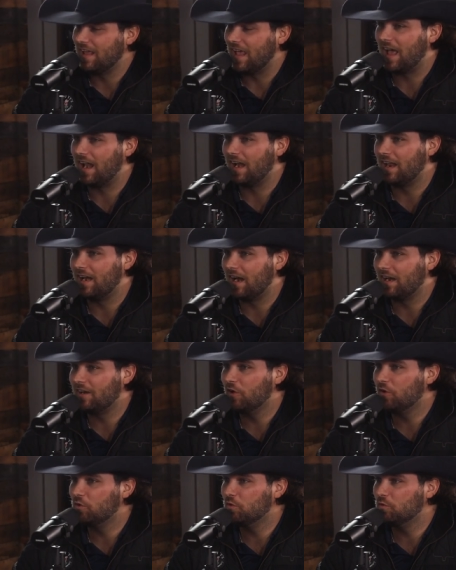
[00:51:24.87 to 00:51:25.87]
I and I
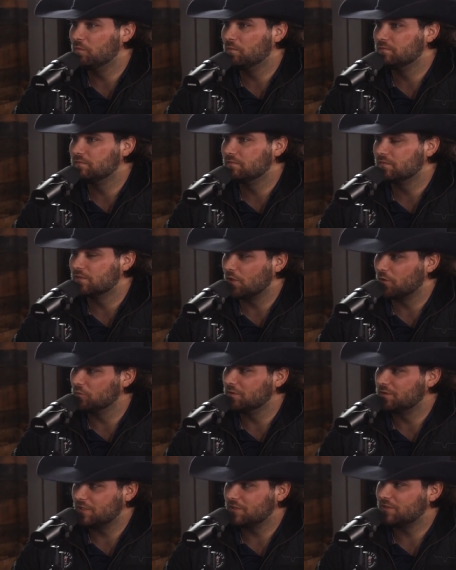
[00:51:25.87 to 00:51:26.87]
know so
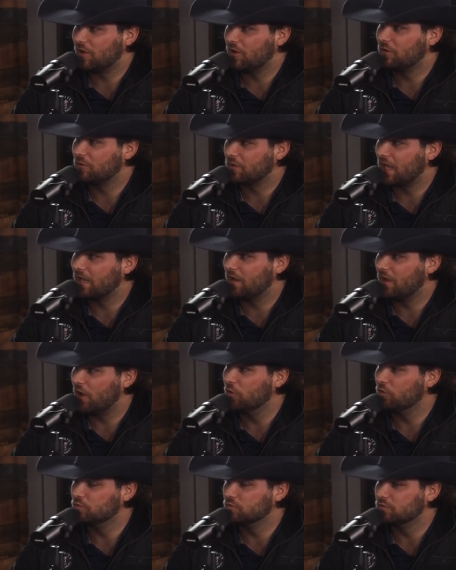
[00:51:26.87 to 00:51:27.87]
Resistol kind of
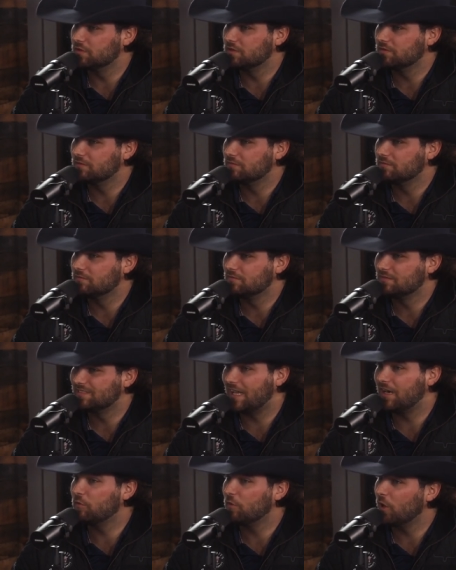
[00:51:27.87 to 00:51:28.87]
owns
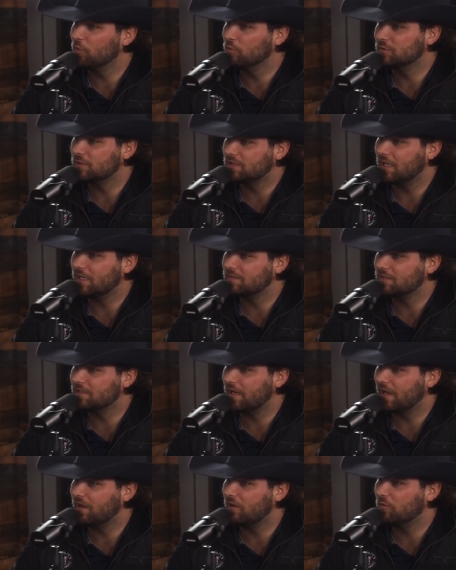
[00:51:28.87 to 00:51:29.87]
They don't own
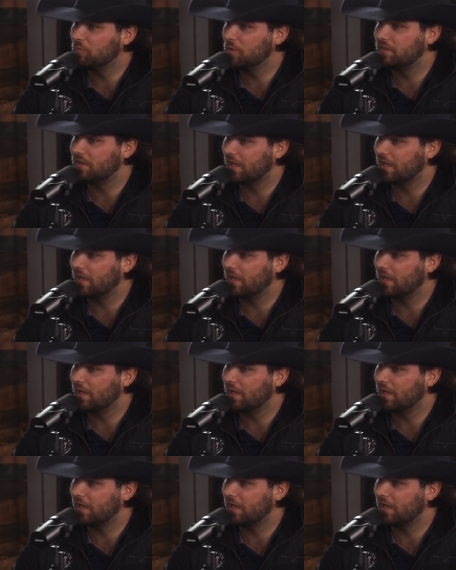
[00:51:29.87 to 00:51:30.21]
Stetson now, but